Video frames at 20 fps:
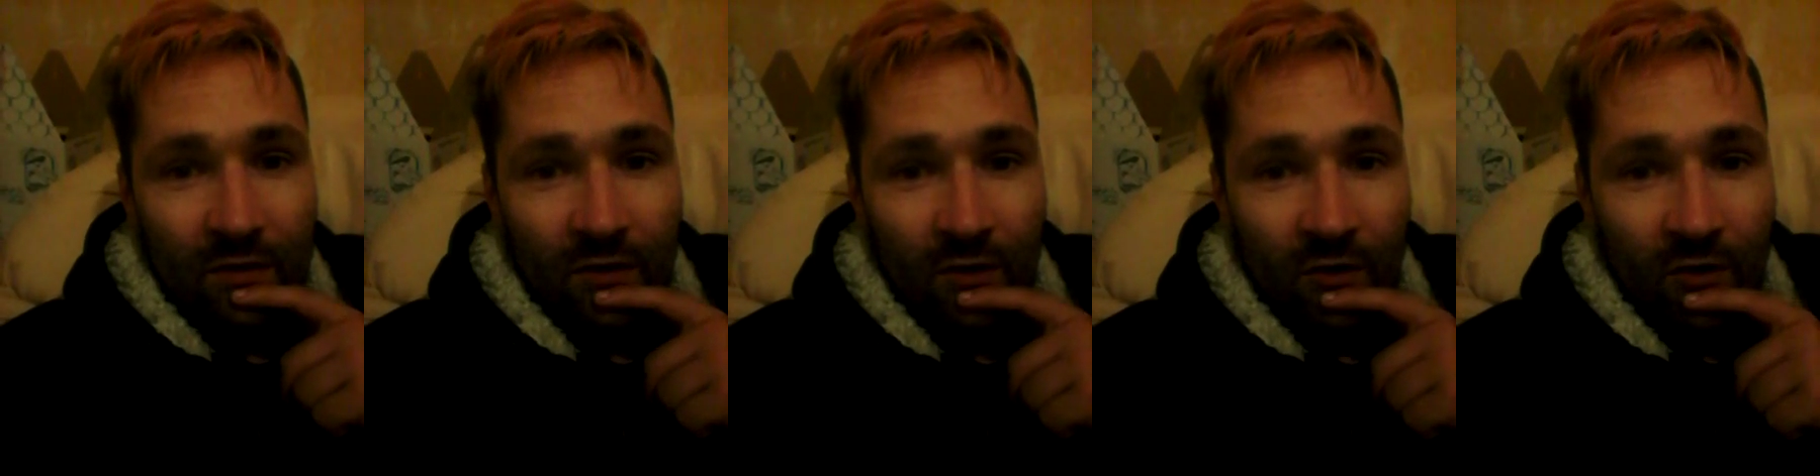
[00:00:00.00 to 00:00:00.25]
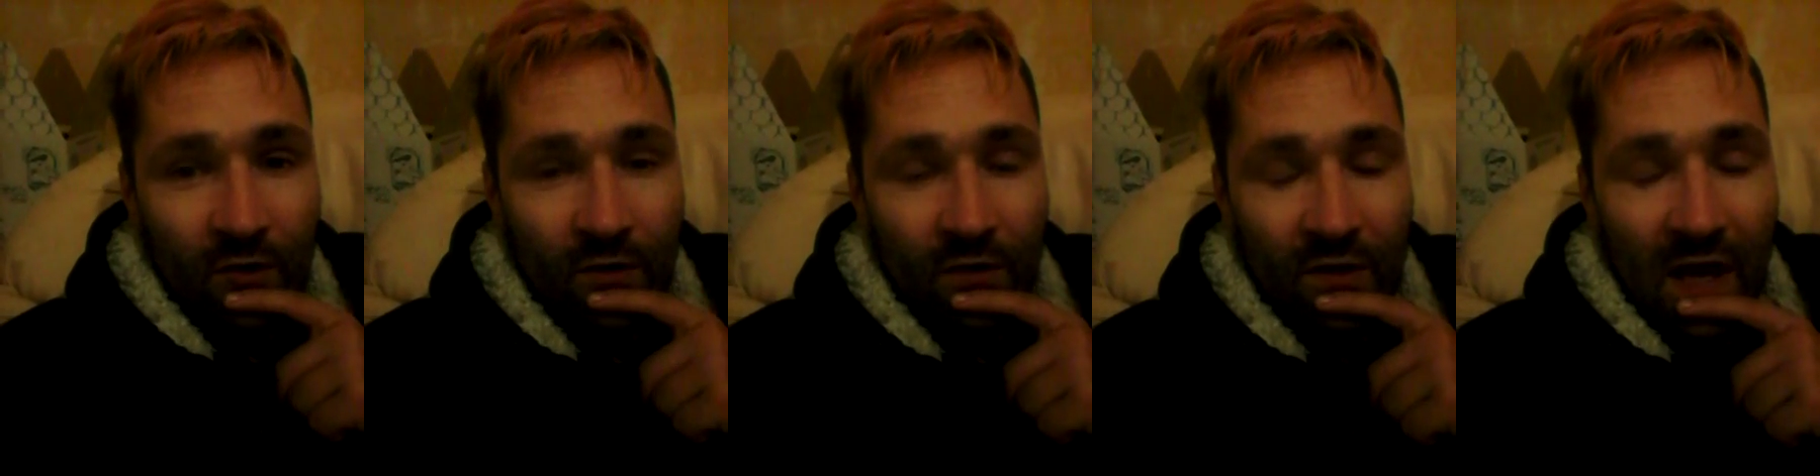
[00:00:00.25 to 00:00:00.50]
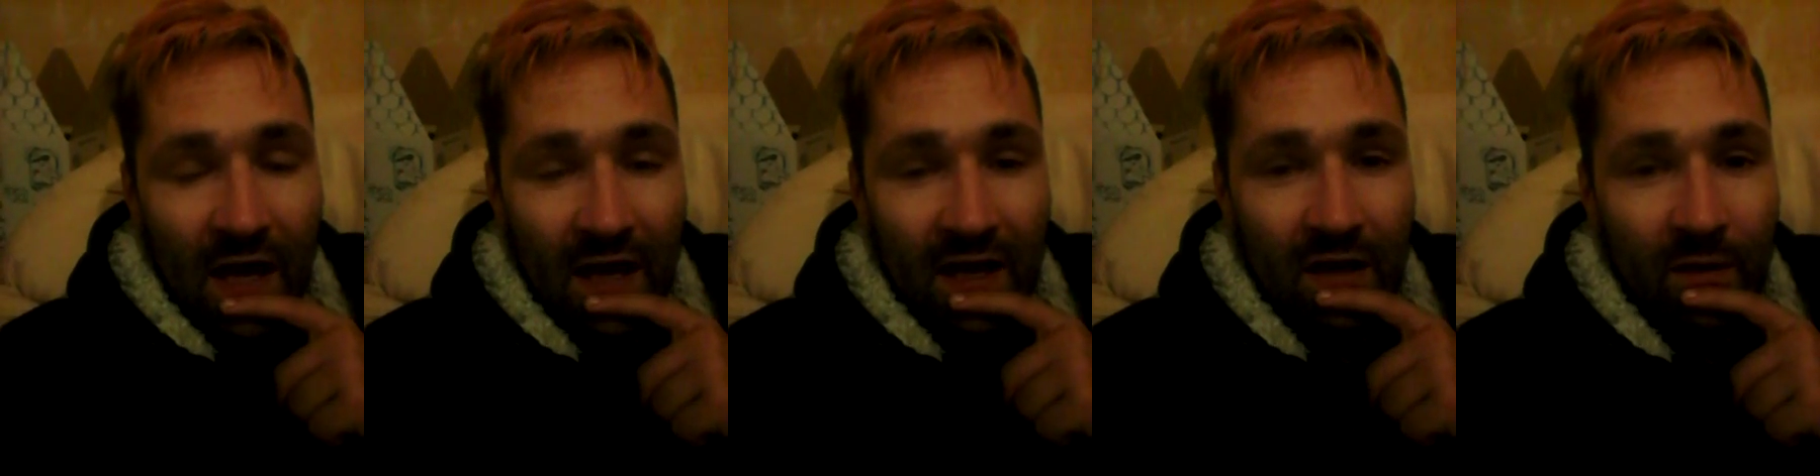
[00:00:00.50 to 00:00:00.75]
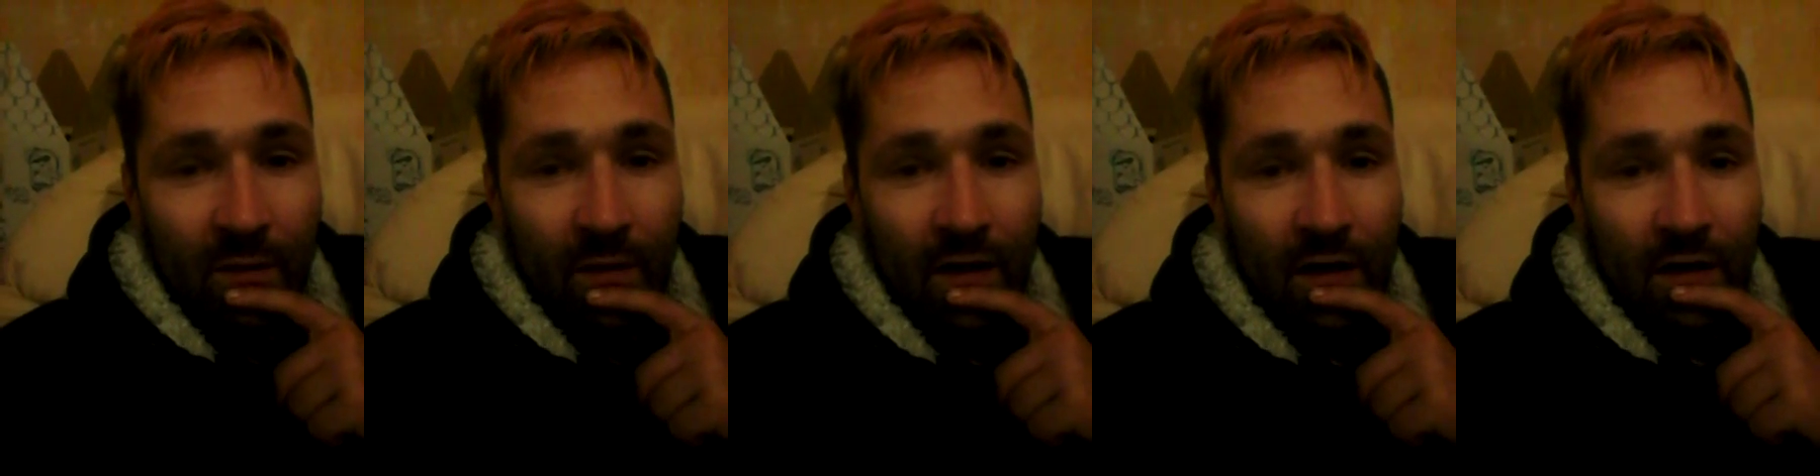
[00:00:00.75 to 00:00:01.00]
or
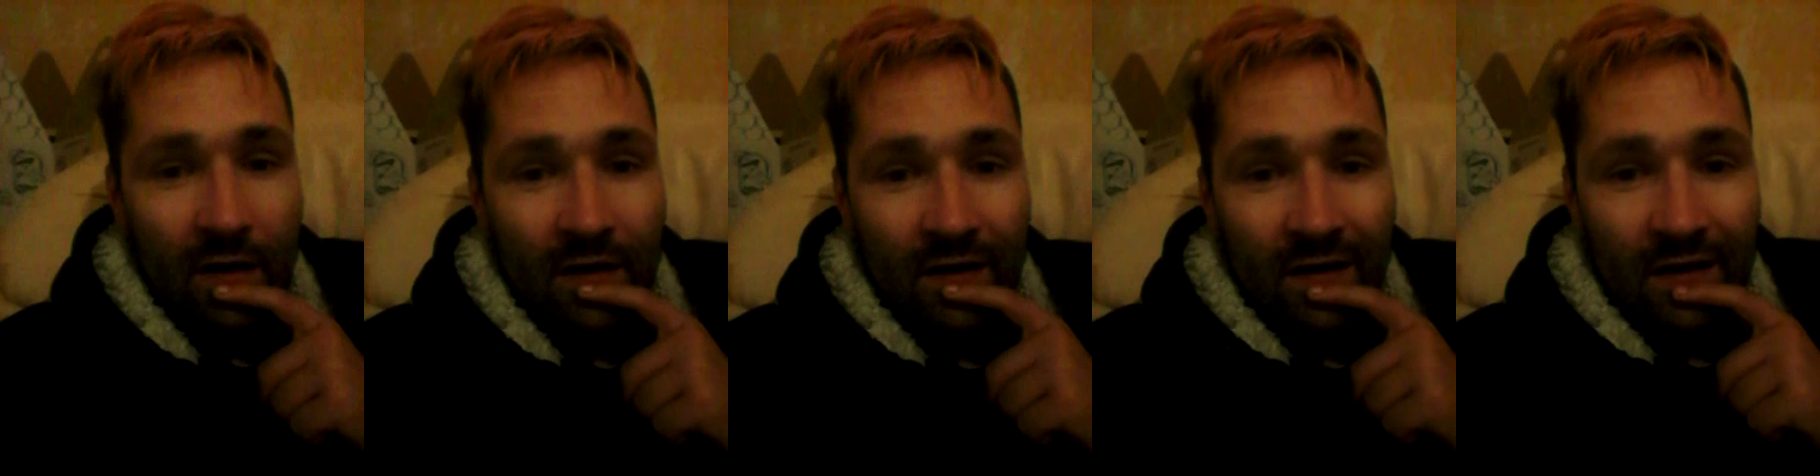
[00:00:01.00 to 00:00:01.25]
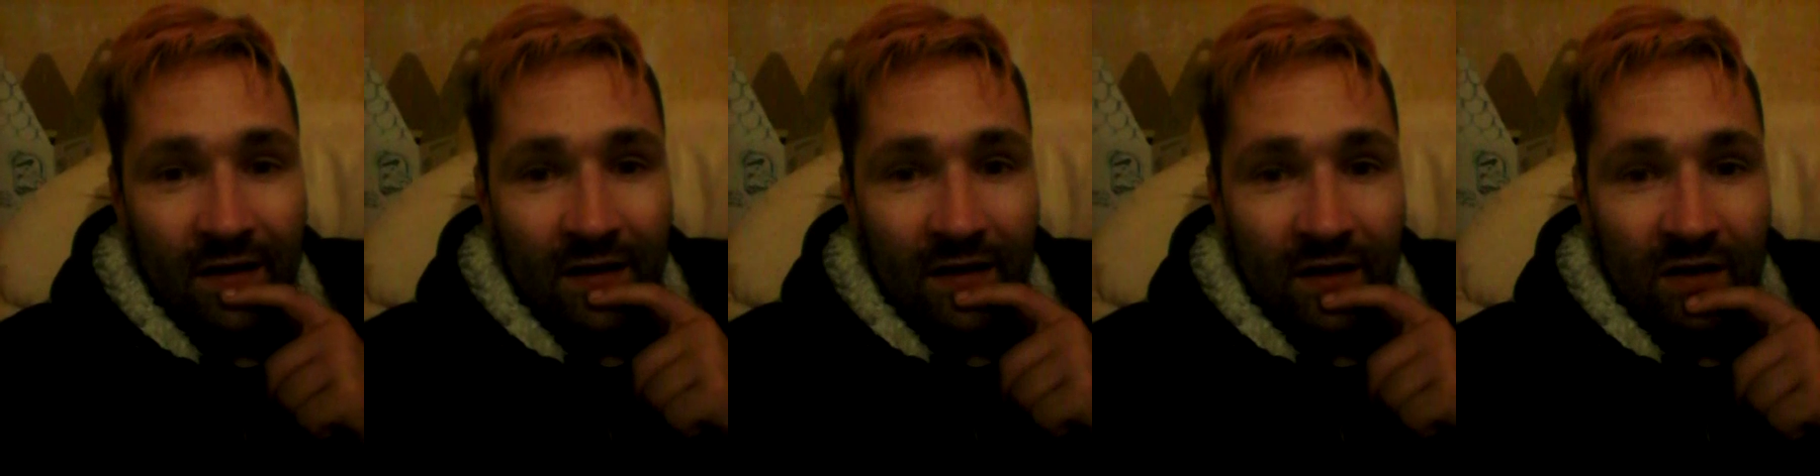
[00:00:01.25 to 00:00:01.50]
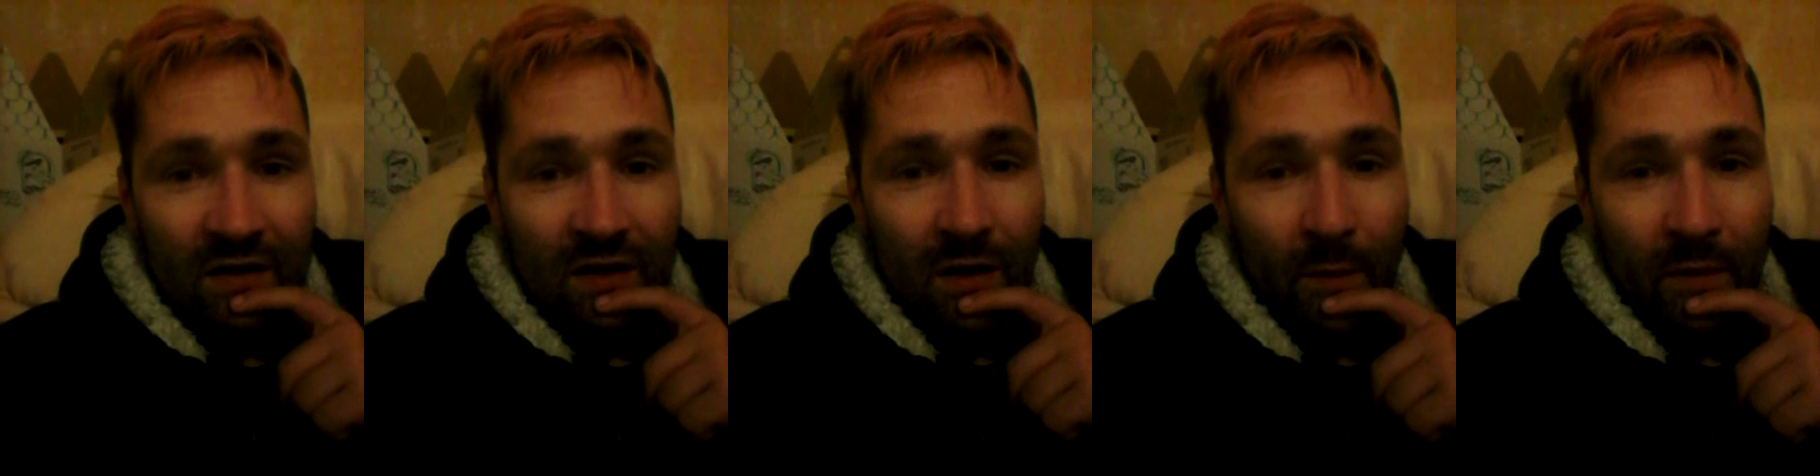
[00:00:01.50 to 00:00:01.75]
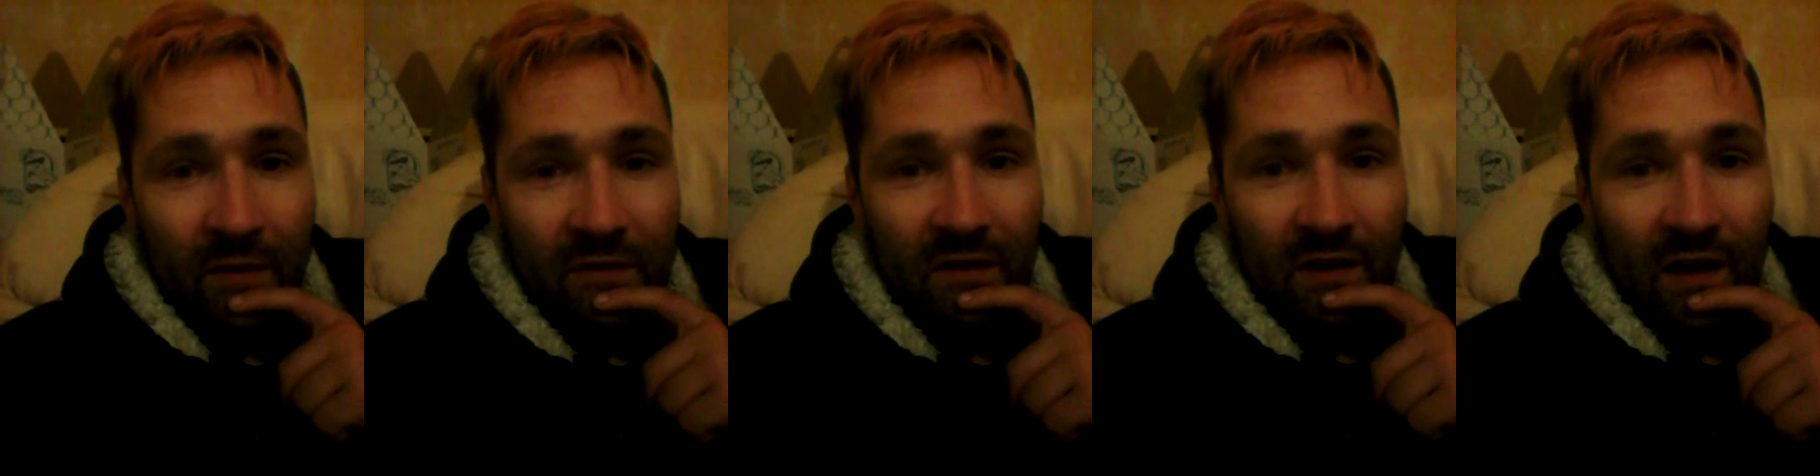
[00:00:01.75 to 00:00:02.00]
anywhere,
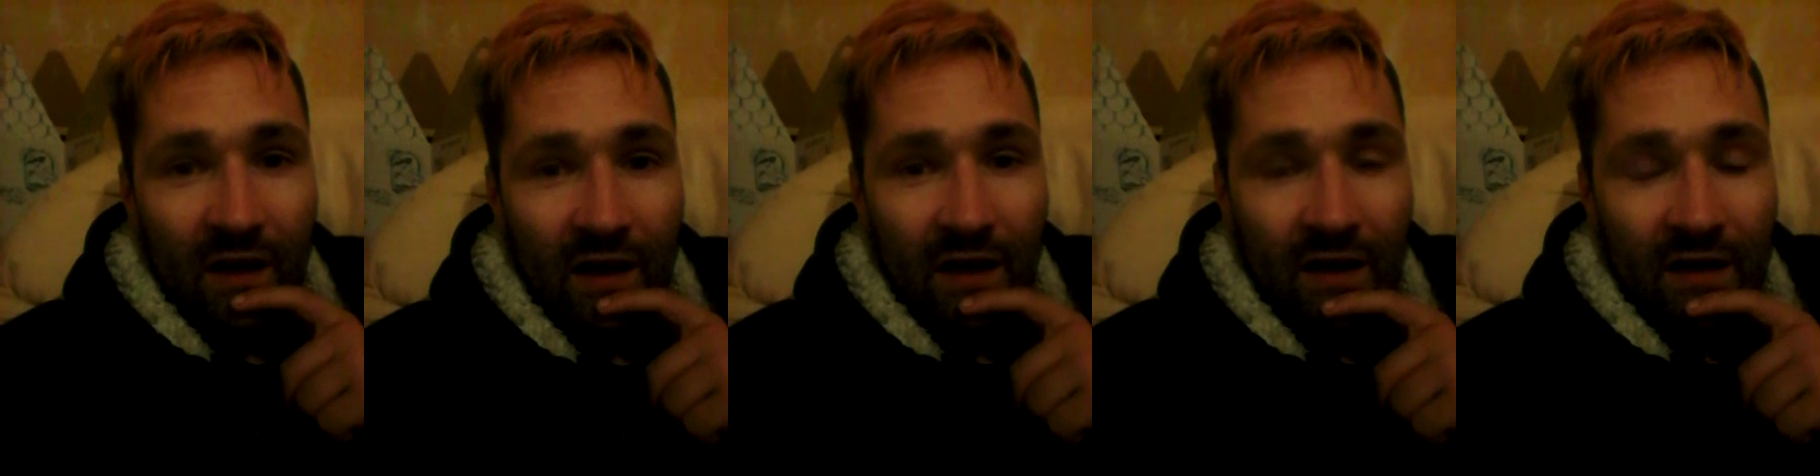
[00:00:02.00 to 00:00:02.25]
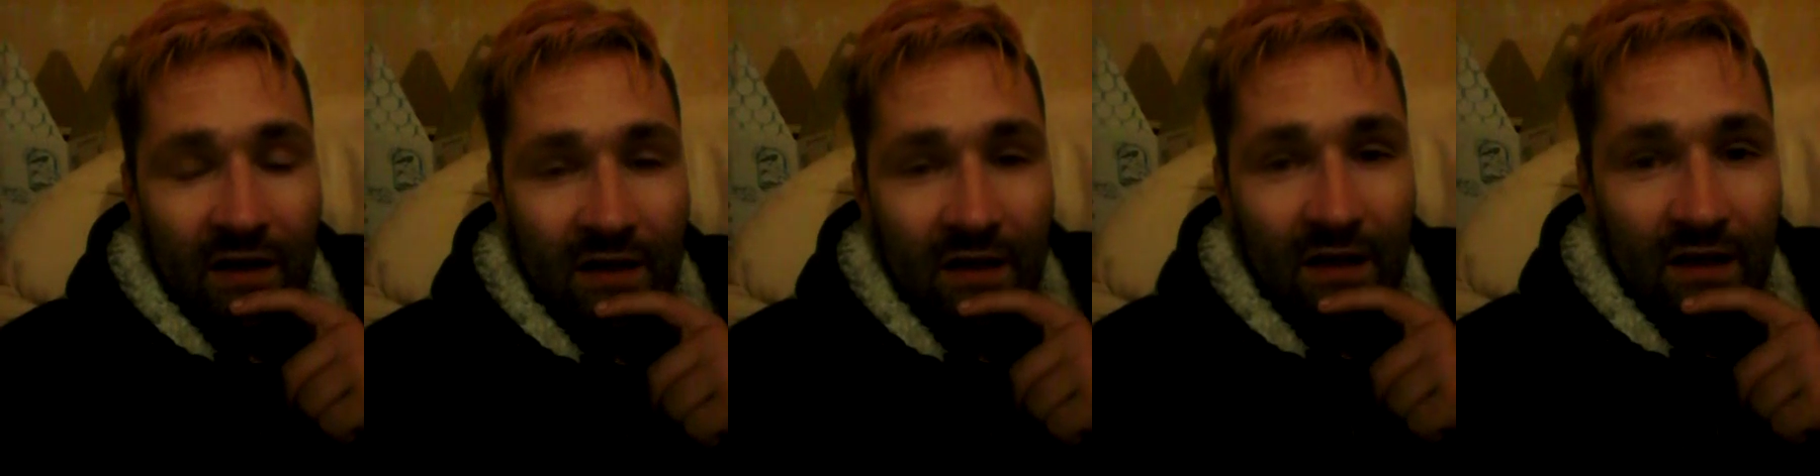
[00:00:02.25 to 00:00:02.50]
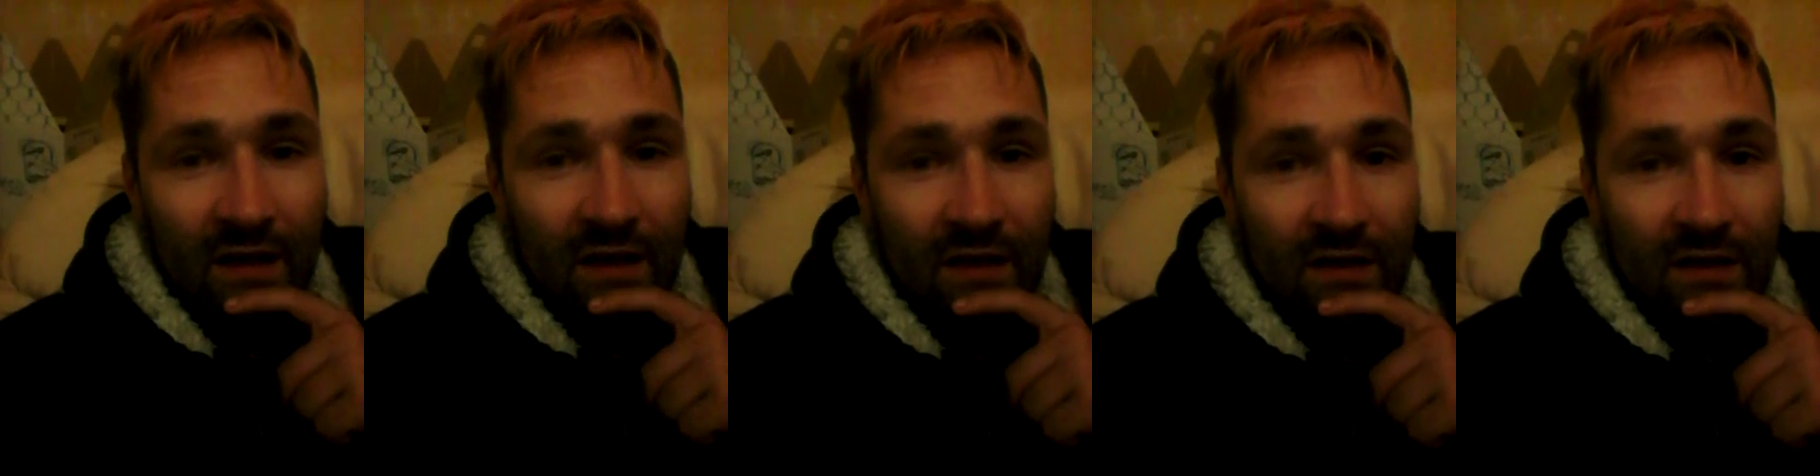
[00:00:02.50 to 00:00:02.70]
come and say hi